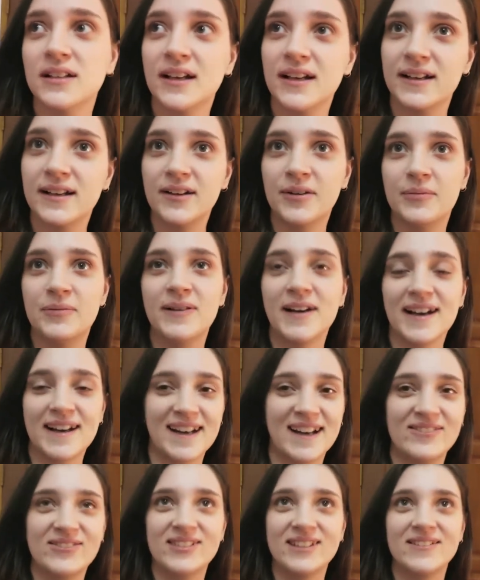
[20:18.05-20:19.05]
I
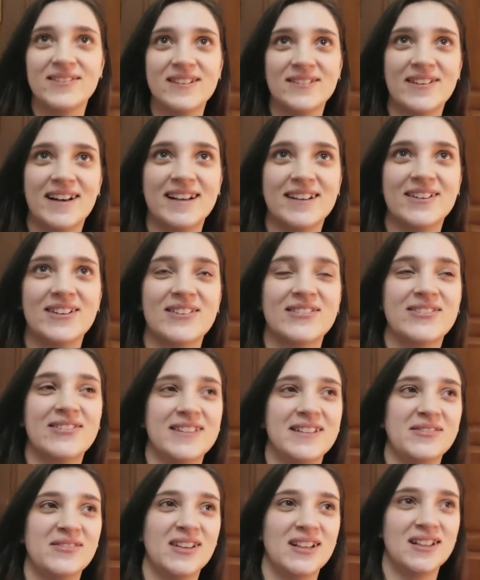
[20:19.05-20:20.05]
can't believe it went off
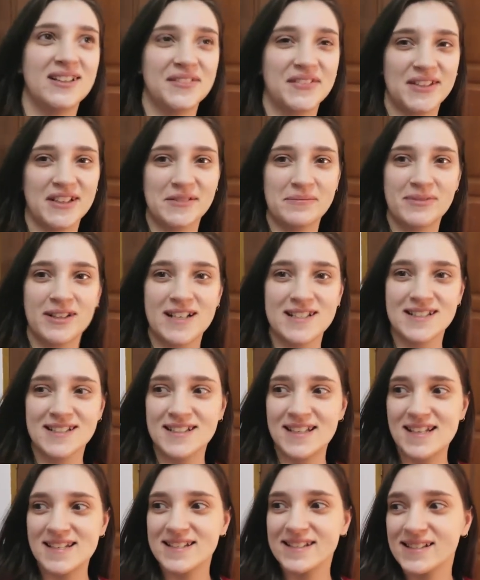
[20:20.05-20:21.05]
in the middle of their
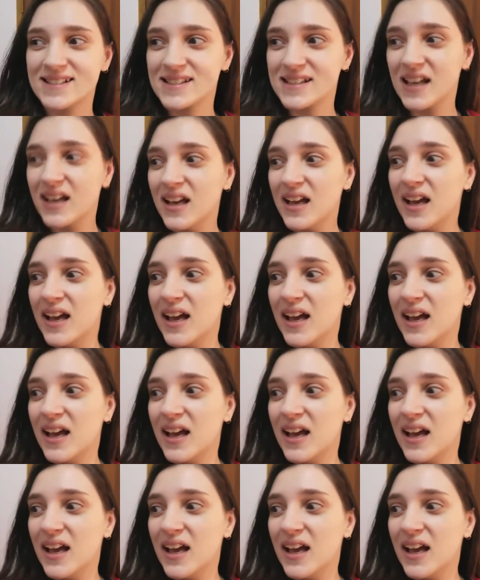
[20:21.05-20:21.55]
presentations.